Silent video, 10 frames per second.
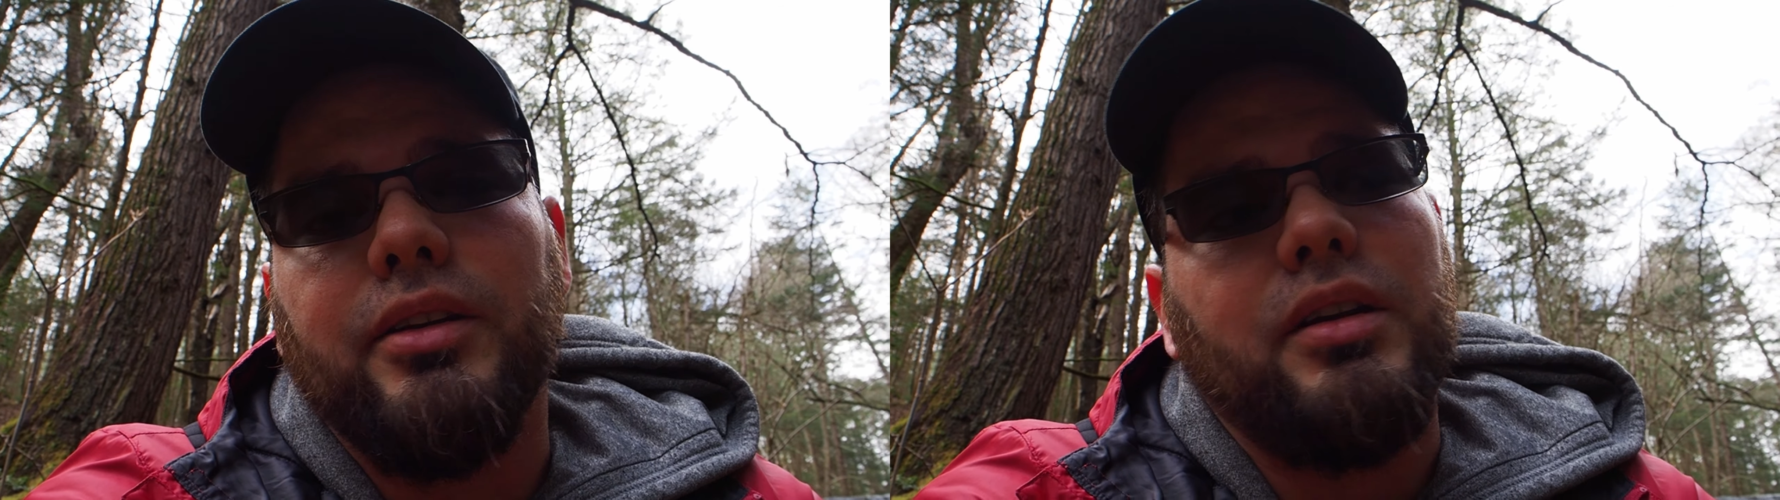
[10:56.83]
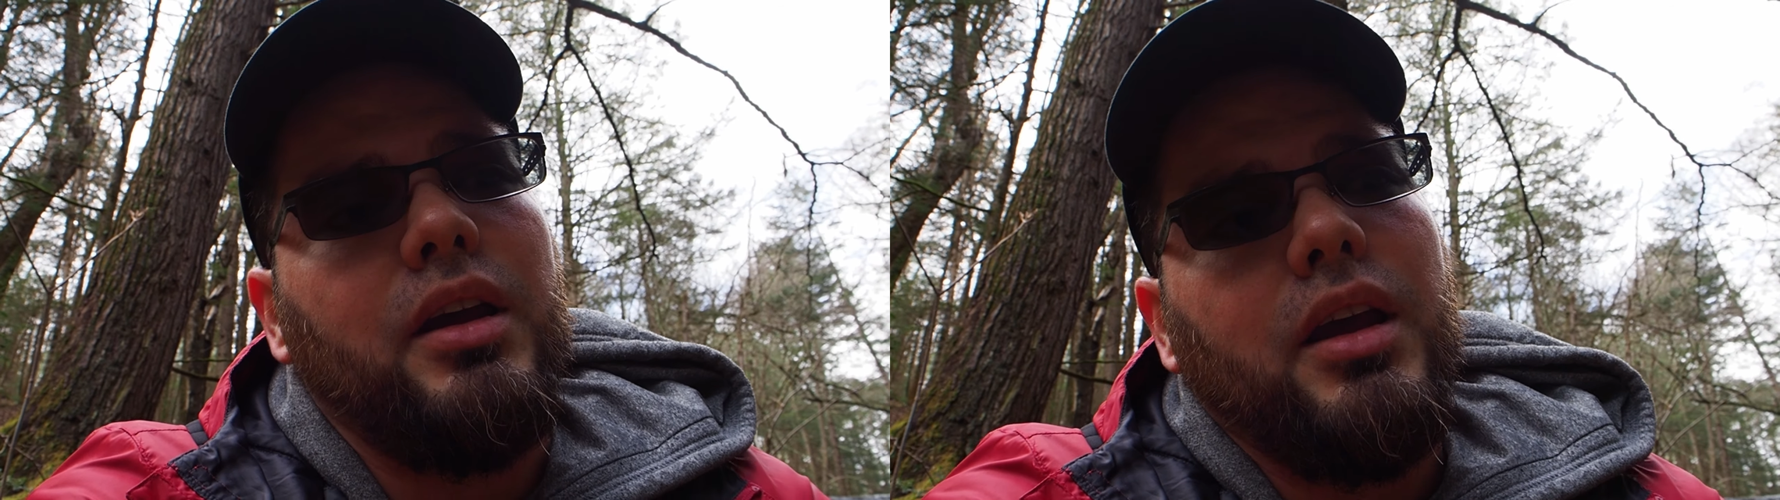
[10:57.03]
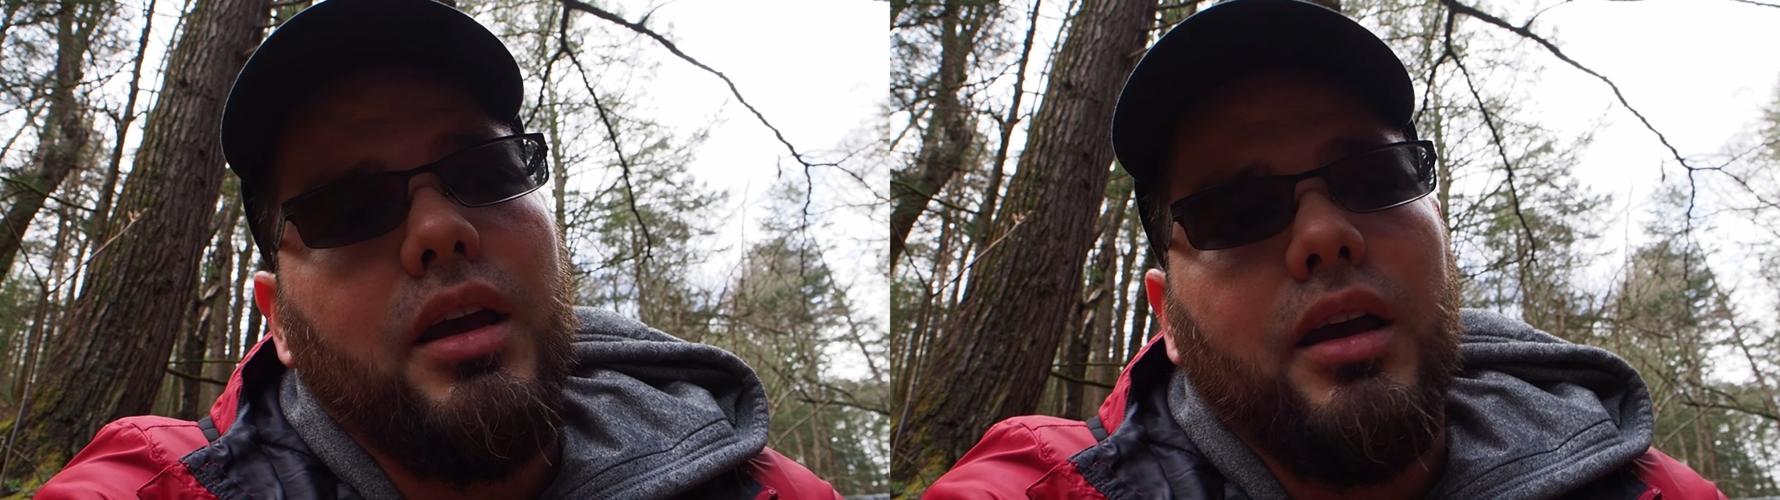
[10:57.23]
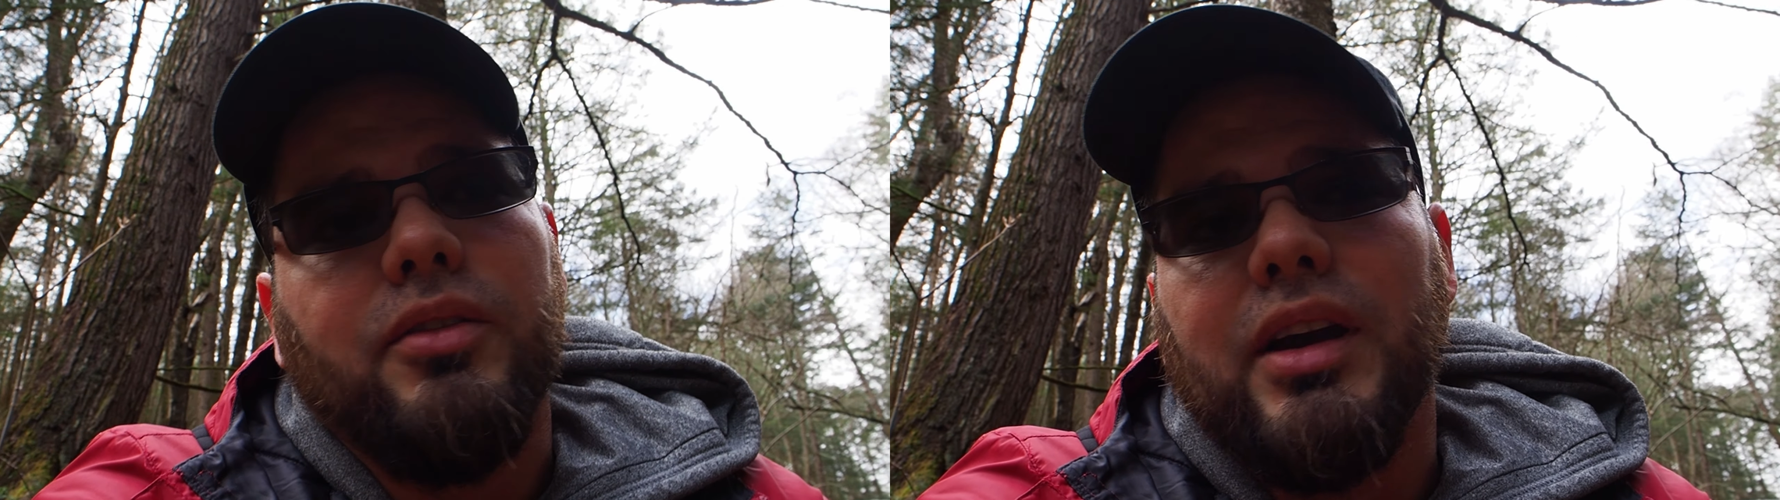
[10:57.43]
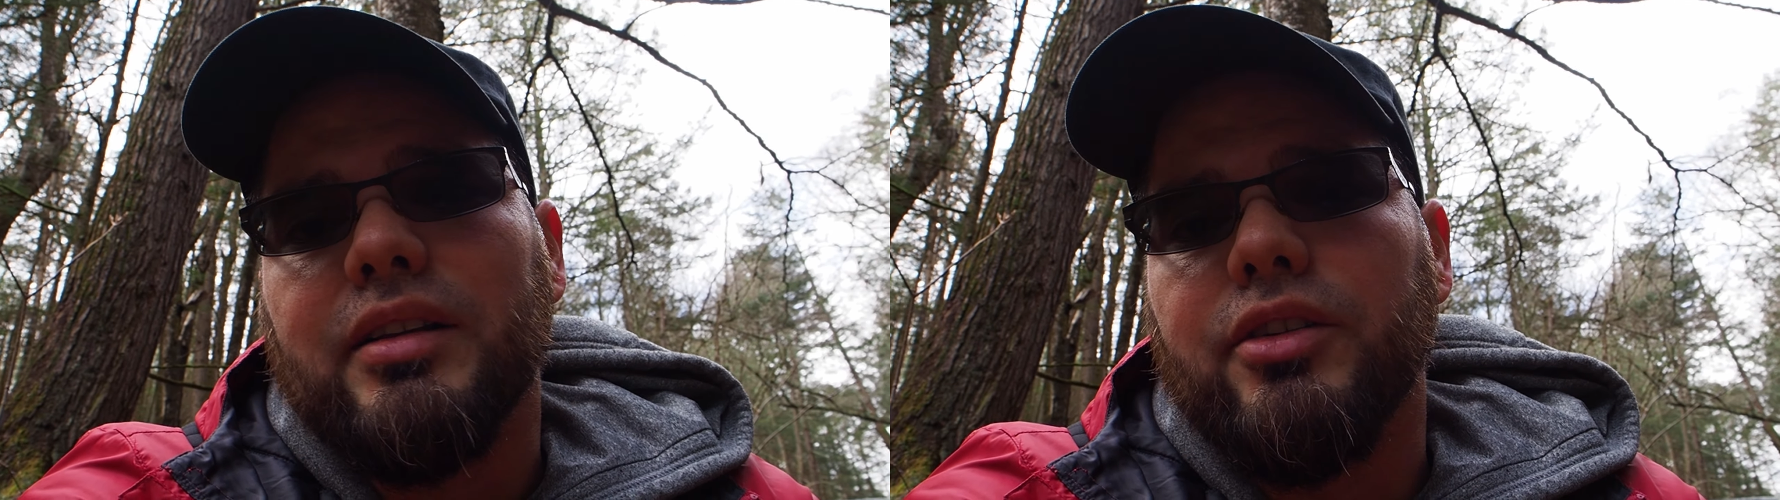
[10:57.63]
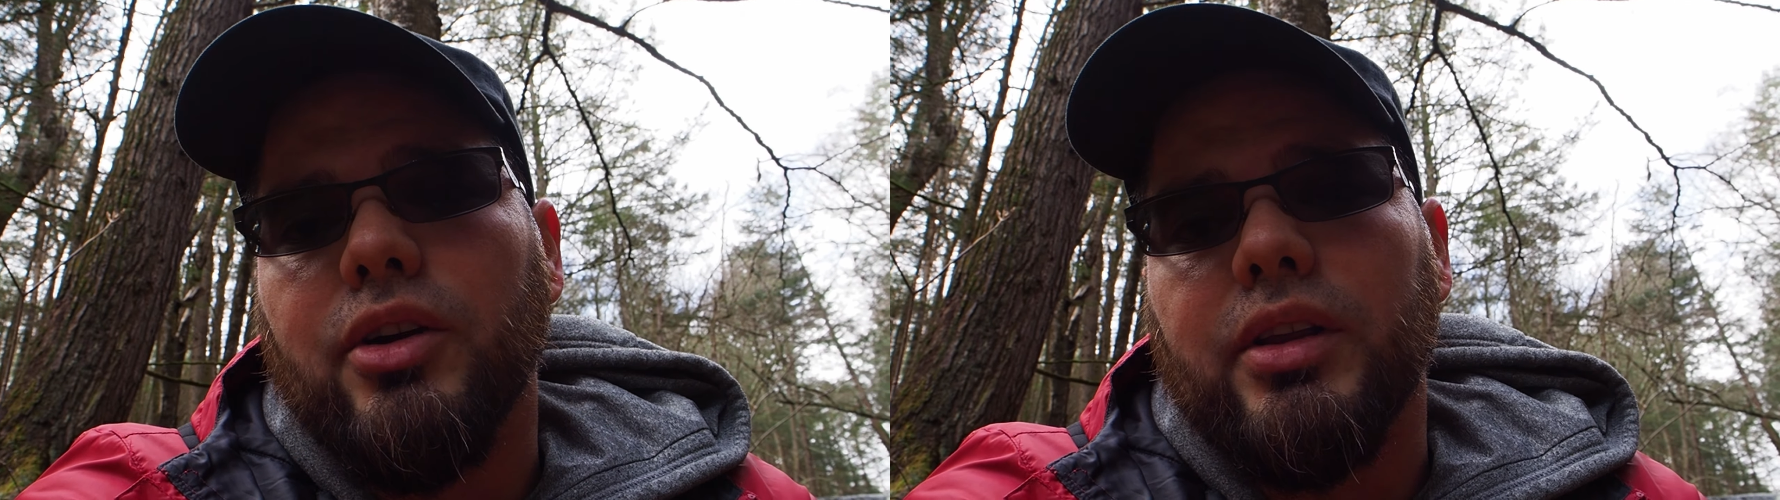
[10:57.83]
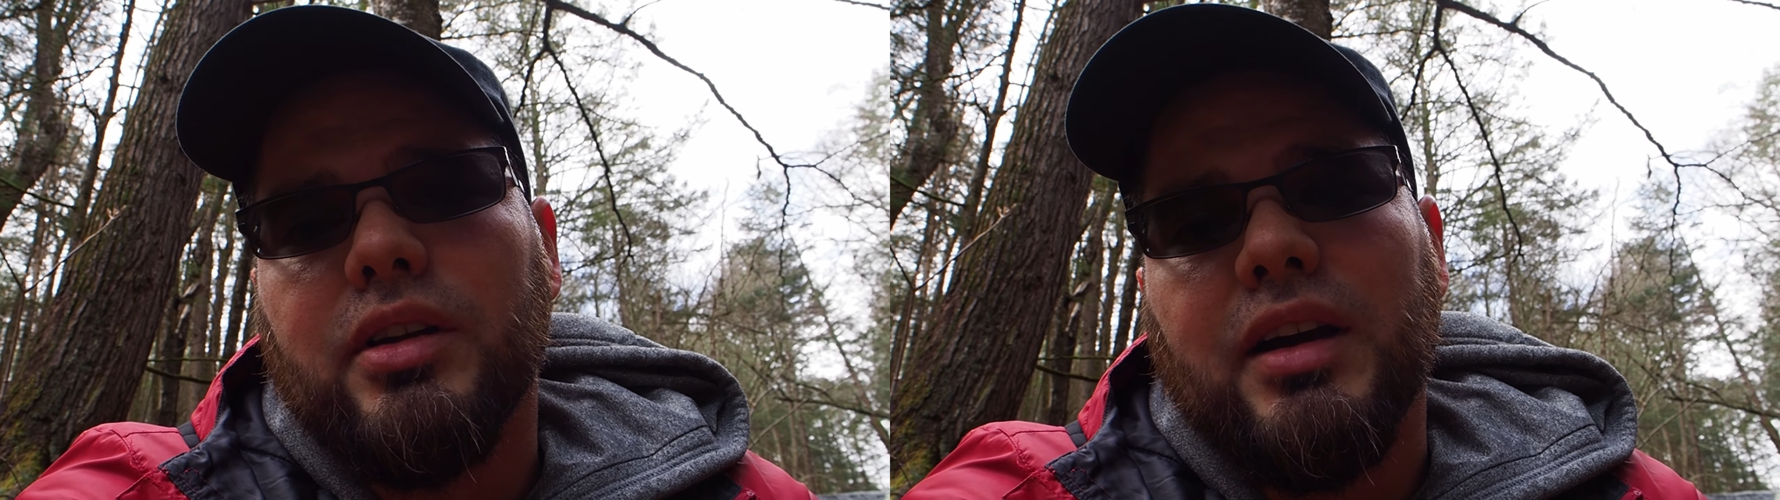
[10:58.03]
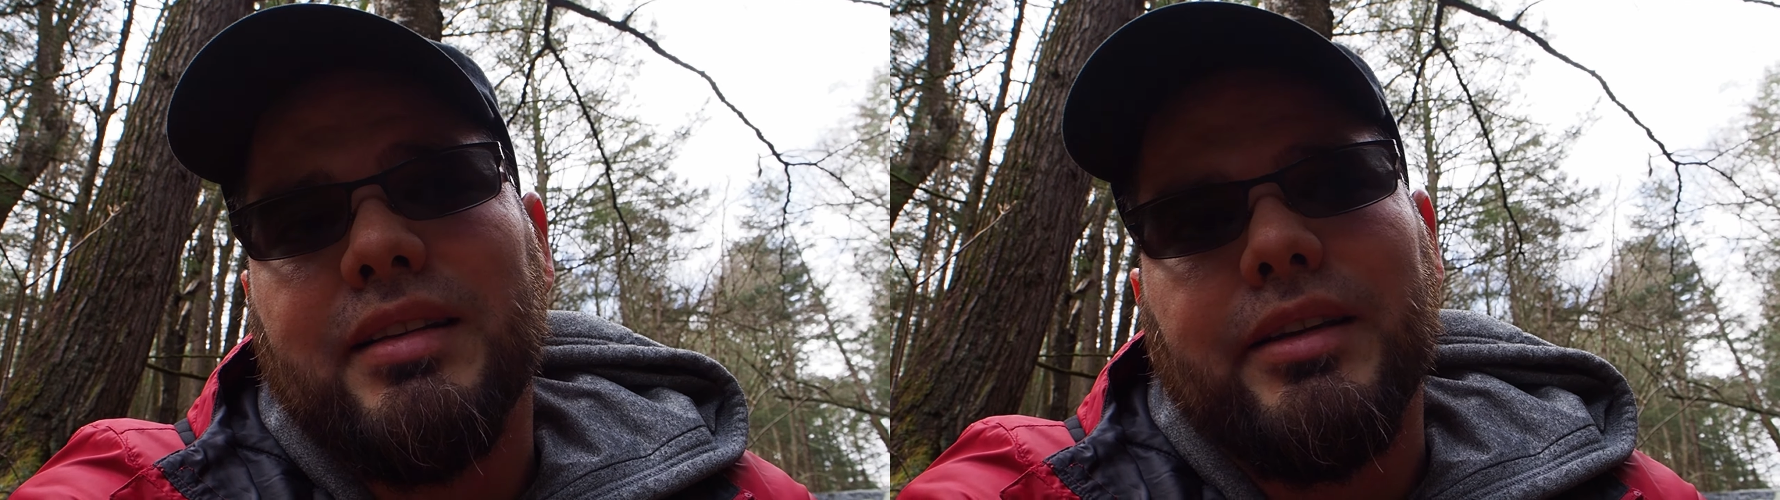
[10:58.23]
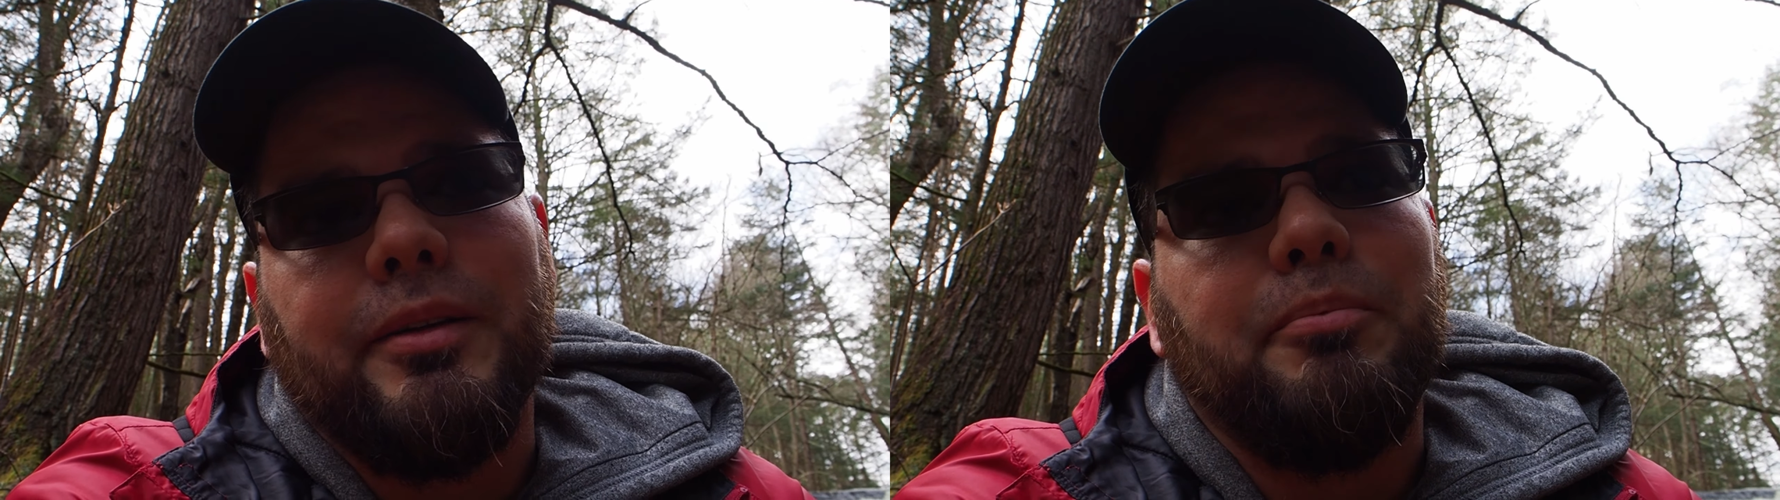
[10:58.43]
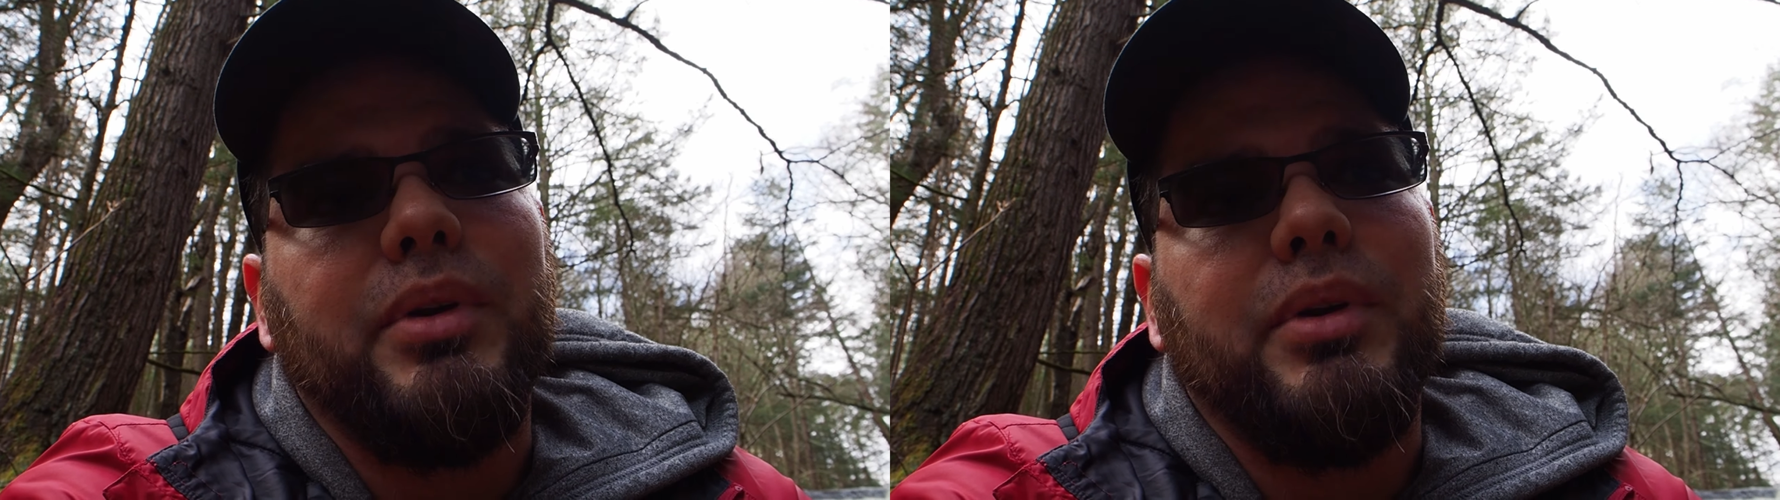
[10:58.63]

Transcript: if you guys enjoy the content,